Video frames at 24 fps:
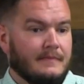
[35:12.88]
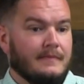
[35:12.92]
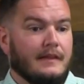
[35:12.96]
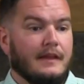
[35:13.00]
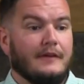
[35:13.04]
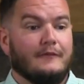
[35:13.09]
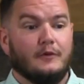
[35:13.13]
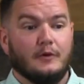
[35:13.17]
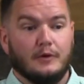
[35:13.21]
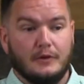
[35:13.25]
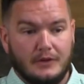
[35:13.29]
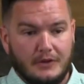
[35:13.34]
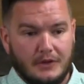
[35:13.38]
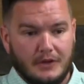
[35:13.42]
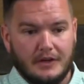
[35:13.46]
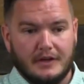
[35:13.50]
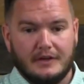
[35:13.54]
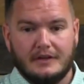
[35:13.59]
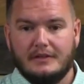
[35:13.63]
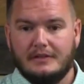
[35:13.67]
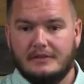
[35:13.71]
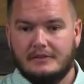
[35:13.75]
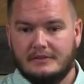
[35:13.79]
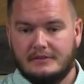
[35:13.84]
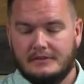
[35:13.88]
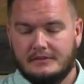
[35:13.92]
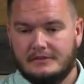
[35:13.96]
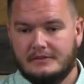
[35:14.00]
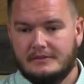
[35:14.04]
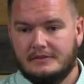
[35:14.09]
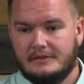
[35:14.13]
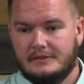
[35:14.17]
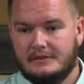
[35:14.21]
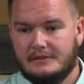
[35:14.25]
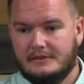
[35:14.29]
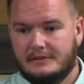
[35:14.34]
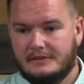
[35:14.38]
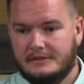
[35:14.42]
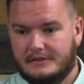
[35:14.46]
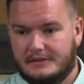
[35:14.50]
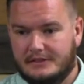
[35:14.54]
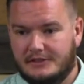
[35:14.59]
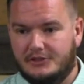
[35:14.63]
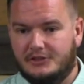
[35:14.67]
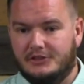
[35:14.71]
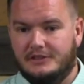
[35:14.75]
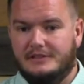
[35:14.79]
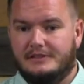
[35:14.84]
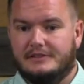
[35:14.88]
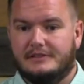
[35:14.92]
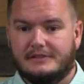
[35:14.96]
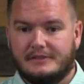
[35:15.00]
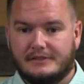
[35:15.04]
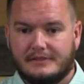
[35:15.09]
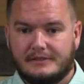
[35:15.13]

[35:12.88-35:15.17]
If we'll look to Jesus.